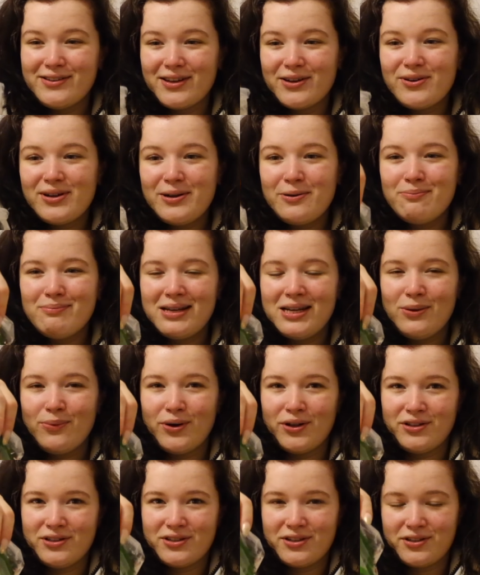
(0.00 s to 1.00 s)
I got little mini
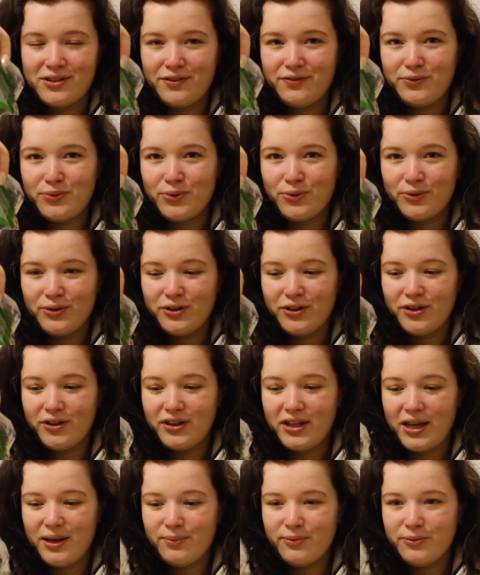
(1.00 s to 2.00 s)
ones because I thought that
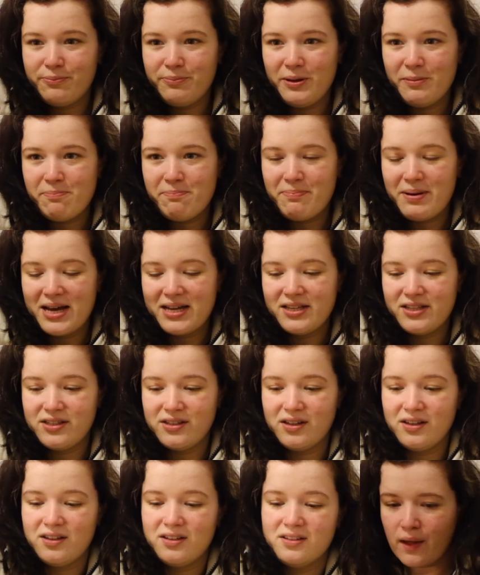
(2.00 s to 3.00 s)
they would be
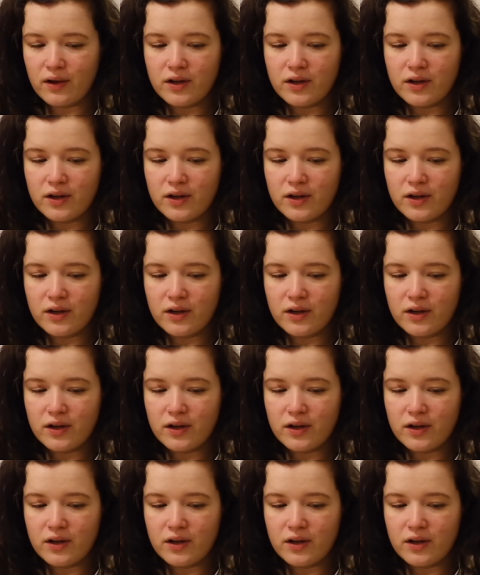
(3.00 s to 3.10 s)
better.